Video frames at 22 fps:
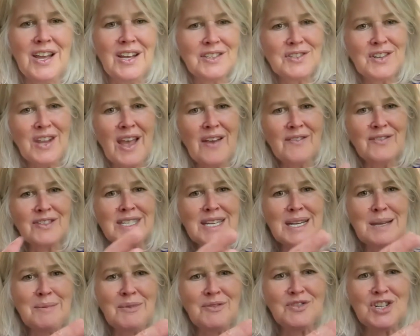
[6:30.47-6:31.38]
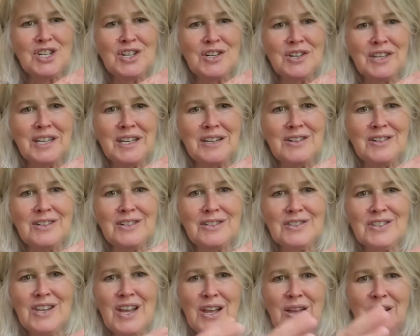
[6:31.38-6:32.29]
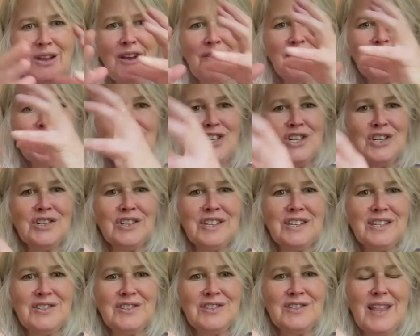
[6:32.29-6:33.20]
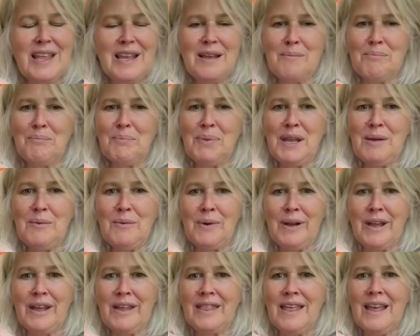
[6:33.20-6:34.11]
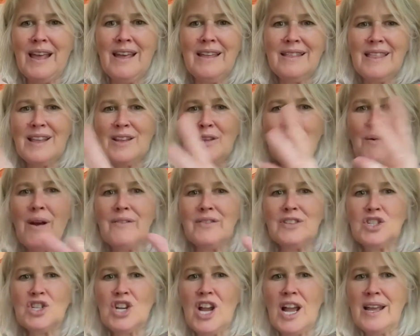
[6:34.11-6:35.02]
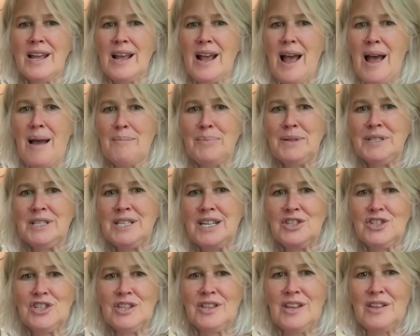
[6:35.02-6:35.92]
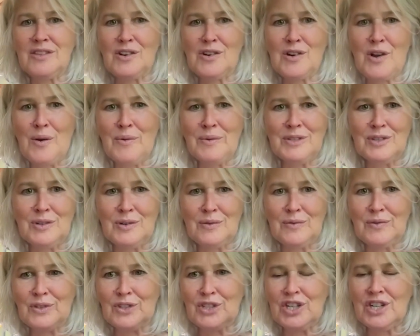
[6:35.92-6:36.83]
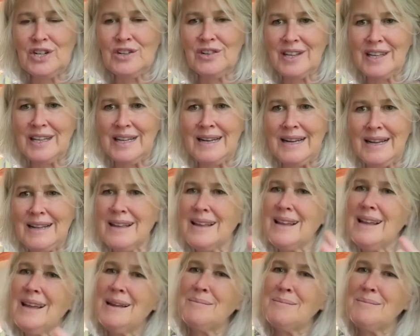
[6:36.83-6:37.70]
So you have a team of cheerleaders, you have the cheerleaders they compete with, then you have a giant competition that they're going to for cheerleading.